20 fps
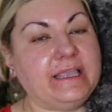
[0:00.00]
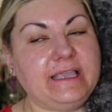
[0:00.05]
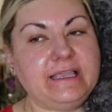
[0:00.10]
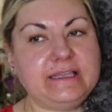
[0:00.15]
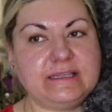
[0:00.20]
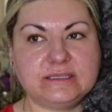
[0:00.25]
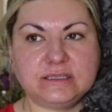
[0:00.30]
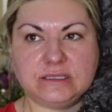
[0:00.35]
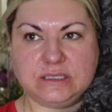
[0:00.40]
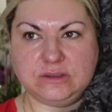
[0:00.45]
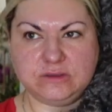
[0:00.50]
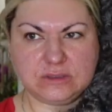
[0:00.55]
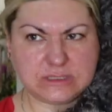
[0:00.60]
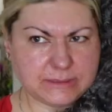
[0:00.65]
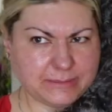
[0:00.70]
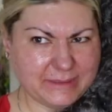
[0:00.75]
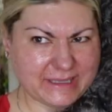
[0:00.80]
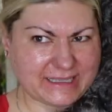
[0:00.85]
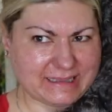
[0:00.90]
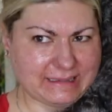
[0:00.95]
It
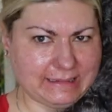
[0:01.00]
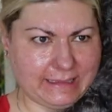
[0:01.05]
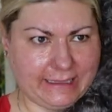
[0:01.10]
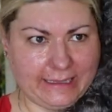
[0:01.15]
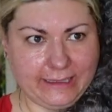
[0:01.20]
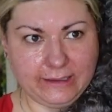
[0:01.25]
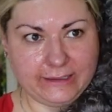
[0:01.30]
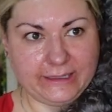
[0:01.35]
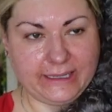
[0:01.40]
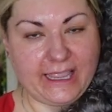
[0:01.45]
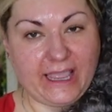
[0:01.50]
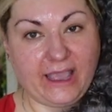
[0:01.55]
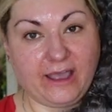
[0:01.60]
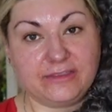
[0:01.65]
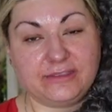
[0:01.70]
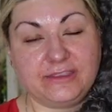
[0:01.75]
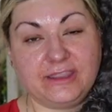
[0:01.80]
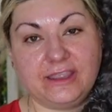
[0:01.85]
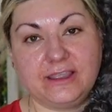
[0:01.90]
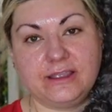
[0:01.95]
looks a bit cloudy
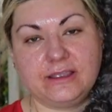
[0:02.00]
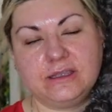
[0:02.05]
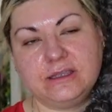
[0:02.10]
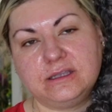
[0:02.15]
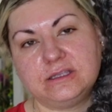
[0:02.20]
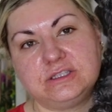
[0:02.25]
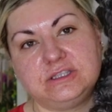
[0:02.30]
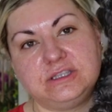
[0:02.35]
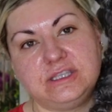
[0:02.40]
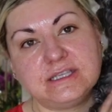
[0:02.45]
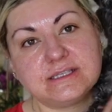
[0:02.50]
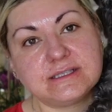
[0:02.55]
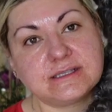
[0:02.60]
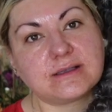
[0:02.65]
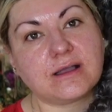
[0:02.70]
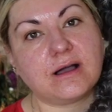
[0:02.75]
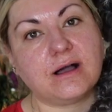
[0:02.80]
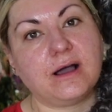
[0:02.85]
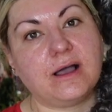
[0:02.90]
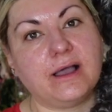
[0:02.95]
out there. This
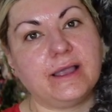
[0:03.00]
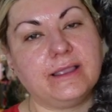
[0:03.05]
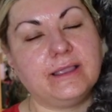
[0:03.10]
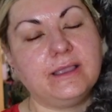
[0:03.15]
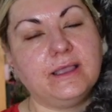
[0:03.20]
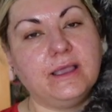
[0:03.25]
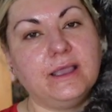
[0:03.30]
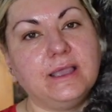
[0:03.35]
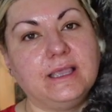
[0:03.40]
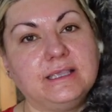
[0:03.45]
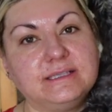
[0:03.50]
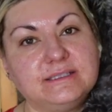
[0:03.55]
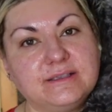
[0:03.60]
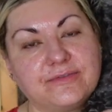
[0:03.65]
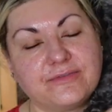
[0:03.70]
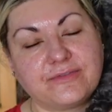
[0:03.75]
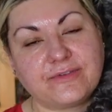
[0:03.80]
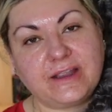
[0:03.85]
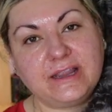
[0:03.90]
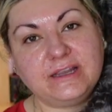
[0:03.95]
guy is
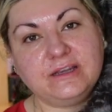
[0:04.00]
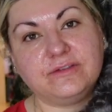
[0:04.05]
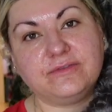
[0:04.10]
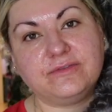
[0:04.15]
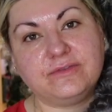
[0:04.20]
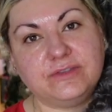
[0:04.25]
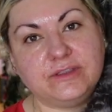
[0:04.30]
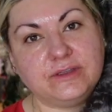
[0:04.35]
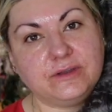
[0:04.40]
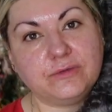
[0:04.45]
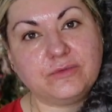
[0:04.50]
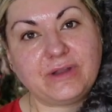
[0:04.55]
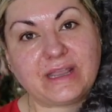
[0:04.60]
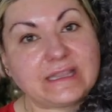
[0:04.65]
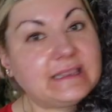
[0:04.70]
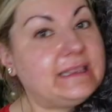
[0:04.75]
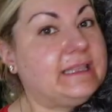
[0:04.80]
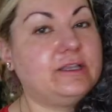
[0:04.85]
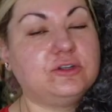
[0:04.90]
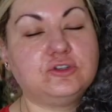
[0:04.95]
afraid of the
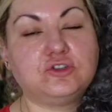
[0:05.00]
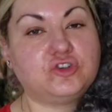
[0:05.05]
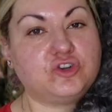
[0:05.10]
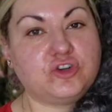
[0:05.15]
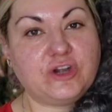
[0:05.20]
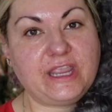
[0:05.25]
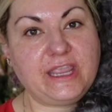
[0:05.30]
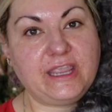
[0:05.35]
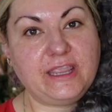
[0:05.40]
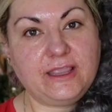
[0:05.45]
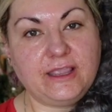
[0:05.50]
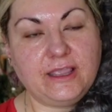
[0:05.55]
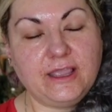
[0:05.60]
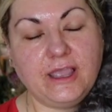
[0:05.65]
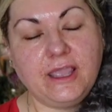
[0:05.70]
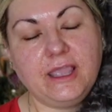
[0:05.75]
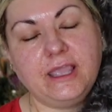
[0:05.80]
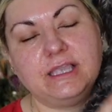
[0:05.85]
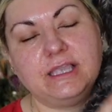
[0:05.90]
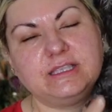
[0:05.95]
rattling tree.
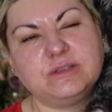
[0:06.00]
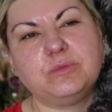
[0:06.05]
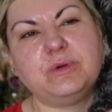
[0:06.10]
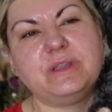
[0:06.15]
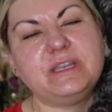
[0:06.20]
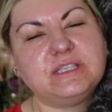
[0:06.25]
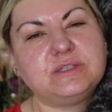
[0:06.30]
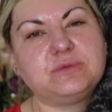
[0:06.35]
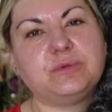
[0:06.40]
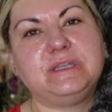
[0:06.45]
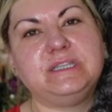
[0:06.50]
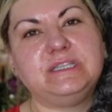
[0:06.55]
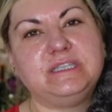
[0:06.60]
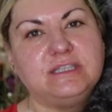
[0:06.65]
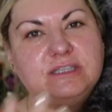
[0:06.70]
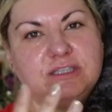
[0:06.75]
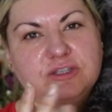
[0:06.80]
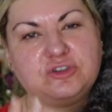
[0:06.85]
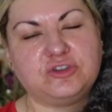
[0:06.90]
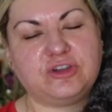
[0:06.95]
When it's
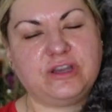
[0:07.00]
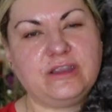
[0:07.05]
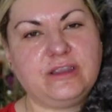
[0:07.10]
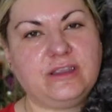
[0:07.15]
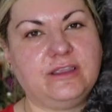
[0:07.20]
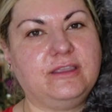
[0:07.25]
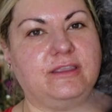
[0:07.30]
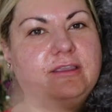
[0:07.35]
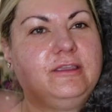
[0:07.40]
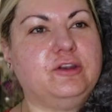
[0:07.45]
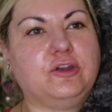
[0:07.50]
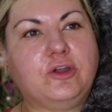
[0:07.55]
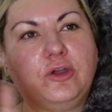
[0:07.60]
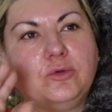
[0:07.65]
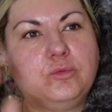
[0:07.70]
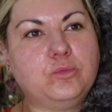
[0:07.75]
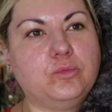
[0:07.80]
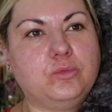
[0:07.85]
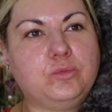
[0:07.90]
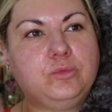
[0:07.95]
windy, the tree, you
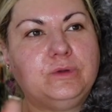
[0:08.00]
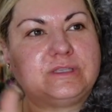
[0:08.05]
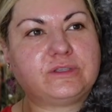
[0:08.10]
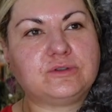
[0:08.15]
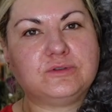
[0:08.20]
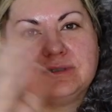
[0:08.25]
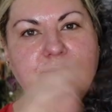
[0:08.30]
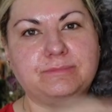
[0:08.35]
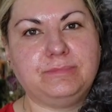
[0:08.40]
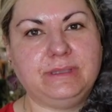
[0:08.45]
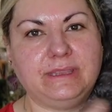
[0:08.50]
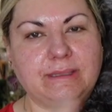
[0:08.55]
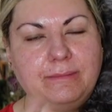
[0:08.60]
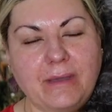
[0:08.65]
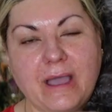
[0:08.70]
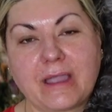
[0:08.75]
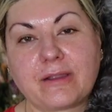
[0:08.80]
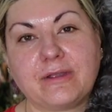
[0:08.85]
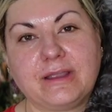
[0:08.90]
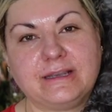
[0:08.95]
know, whistles in the
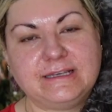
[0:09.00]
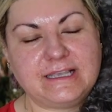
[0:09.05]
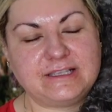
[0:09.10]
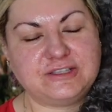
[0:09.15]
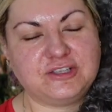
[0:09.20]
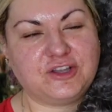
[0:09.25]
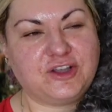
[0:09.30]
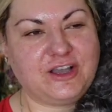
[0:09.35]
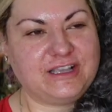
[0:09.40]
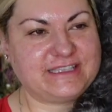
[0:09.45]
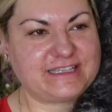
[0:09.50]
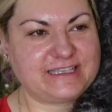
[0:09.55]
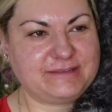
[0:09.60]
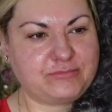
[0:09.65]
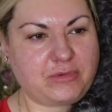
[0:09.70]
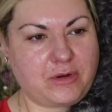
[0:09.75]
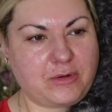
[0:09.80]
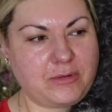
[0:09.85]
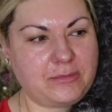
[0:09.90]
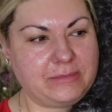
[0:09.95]
background, as you guys
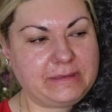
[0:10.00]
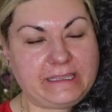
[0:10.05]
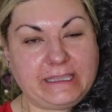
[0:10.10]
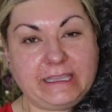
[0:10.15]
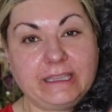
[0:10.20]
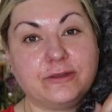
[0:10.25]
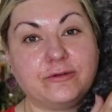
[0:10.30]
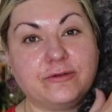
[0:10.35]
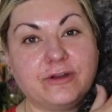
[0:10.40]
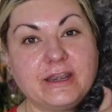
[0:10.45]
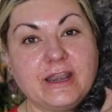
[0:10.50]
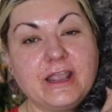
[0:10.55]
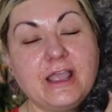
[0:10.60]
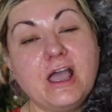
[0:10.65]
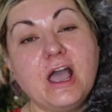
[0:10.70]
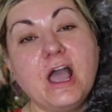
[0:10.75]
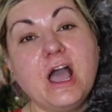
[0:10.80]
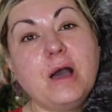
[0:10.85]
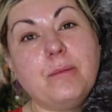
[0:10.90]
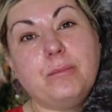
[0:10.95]
can probably hear it.
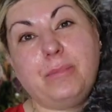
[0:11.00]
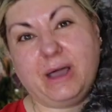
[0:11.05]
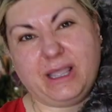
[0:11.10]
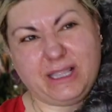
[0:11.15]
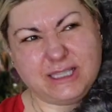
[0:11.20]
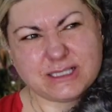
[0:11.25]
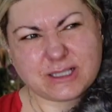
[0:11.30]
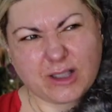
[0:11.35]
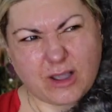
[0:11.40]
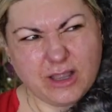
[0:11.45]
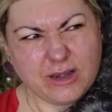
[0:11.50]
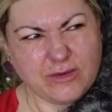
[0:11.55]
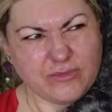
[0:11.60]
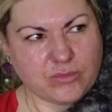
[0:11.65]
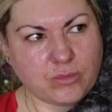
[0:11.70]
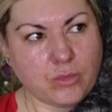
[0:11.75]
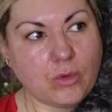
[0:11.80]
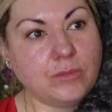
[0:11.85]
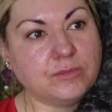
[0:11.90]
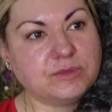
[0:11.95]
But it's kind
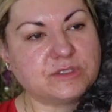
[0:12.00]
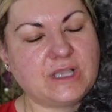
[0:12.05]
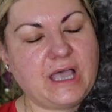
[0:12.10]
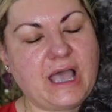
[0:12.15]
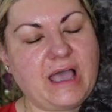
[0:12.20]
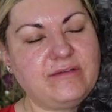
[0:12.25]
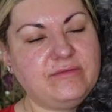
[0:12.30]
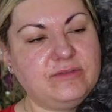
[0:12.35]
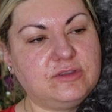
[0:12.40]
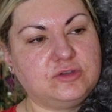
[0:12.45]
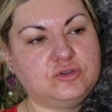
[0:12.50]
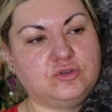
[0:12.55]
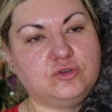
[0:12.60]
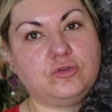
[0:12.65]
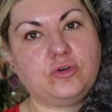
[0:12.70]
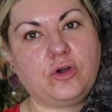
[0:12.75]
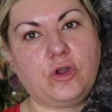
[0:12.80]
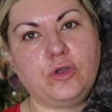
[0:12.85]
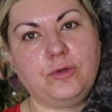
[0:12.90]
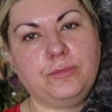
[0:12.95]
of warm, so I have the
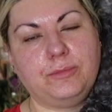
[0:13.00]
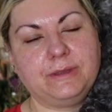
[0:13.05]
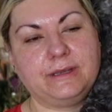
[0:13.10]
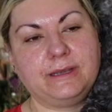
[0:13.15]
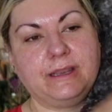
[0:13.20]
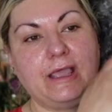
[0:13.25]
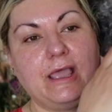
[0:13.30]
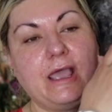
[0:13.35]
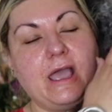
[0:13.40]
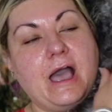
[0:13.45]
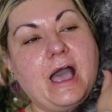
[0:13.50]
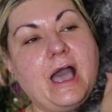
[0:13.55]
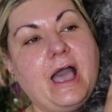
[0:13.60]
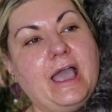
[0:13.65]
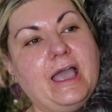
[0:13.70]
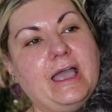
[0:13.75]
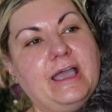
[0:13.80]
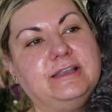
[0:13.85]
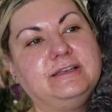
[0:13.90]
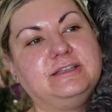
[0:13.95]
door open.
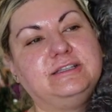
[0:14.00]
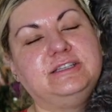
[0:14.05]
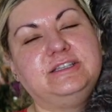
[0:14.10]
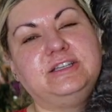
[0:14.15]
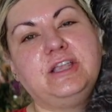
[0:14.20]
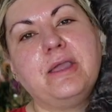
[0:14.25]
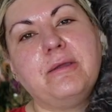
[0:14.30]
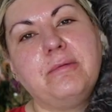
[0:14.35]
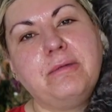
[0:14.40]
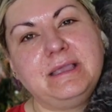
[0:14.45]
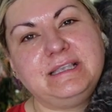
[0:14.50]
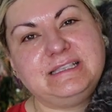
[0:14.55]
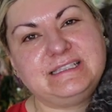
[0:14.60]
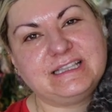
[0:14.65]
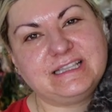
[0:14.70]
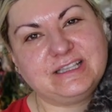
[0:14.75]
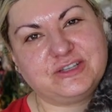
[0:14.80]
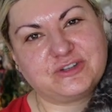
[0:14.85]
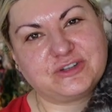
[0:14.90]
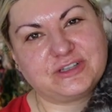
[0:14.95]
And Jimmy's
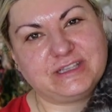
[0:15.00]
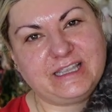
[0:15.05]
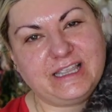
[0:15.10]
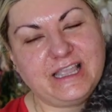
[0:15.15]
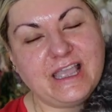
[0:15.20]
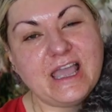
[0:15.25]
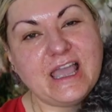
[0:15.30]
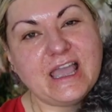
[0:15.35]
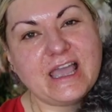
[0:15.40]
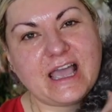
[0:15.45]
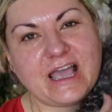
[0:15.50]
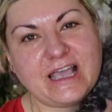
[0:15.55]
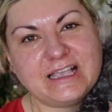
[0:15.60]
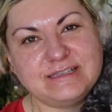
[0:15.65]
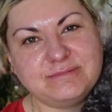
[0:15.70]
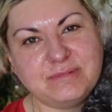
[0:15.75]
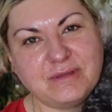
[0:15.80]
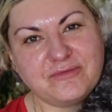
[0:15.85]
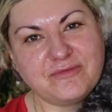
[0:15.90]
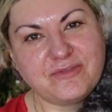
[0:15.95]
literally,
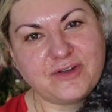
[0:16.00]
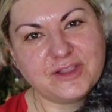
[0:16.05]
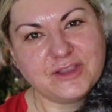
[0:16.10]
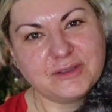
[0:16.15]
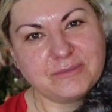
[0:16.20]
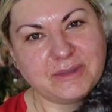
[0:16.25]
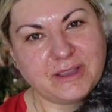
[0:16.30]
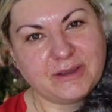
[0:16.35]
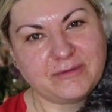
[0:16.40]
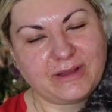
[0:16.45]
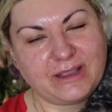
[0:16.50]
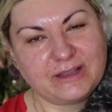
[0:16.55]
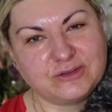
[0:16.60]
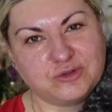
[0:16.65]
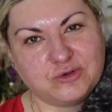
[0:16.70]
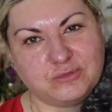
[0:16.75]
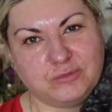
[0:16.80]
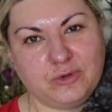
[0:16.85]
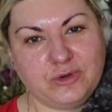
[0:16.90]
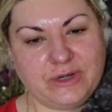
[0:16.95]
he's been following me
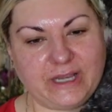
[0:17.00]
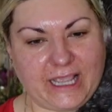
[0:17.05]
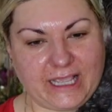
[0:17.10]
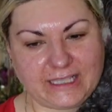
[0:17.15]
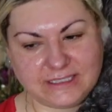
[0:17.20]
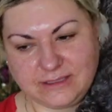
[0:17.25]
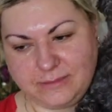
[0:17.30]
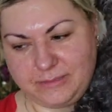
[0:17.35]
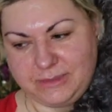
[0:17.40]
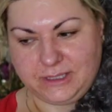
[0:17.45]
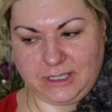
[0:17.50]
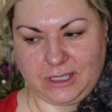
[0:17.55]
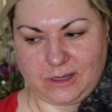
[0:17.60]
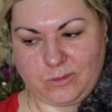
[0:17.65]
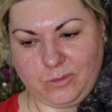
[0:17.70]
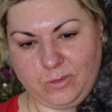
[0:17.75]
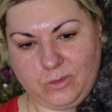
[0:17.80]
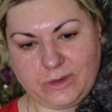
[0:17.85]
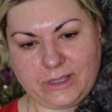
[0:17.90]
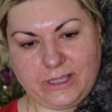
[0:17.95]
around all morning as I've been
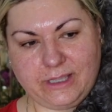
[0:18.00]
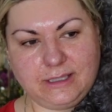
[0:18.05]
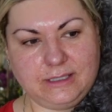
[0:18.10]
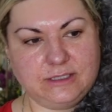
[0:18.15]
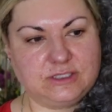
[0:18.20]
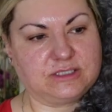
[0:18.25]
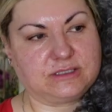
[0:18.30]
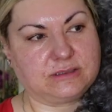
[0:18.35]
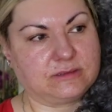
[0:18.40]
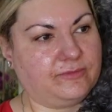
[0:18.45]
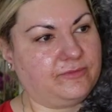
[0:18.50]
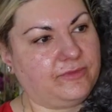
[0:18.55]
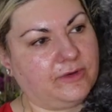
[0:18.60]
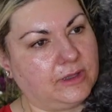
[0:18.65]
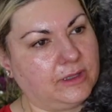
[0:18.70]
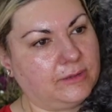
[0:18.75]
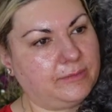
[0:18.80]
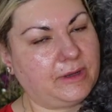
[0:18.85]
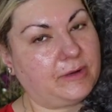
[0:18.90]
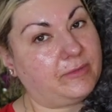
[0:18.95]
like walking. He's just
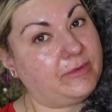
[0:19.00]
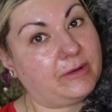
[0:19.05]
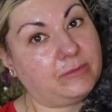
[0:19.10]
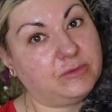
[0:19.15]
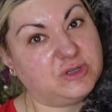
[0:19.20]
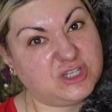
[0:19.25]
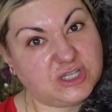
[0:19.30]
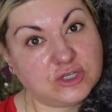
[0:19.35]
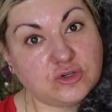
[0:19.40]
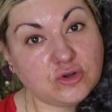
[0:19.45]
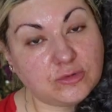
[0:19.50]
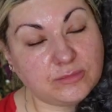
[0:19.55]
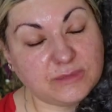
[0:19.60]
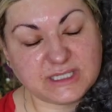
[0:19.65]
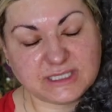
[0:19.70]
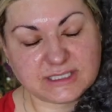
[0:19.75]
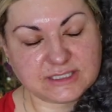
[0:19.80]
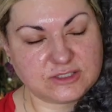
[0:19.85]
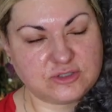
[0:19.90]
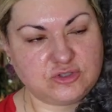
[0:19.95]
following me around, which he
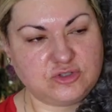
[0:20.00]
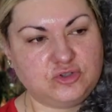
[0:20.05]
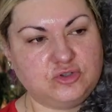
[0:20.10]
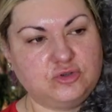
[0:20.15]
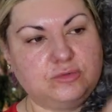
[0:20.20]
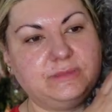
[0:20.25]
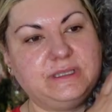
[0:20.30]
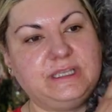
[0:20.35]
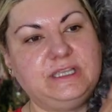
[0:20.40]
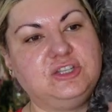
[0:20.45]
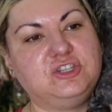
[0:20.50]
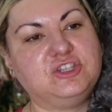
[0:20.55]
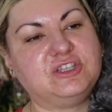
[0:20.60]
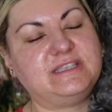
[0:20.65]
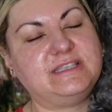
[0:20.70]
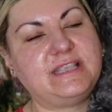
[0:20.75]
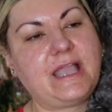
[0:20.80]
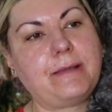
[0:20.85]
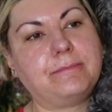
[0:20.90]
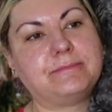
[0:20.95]
normally doesn't do. Normally he
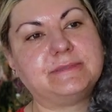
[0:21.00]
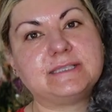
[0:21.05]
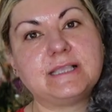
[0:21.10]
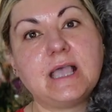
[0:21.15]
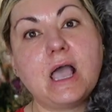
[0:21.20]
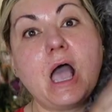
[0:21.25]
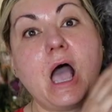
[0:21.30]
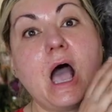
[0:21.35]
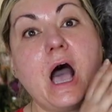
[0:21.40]
just naps.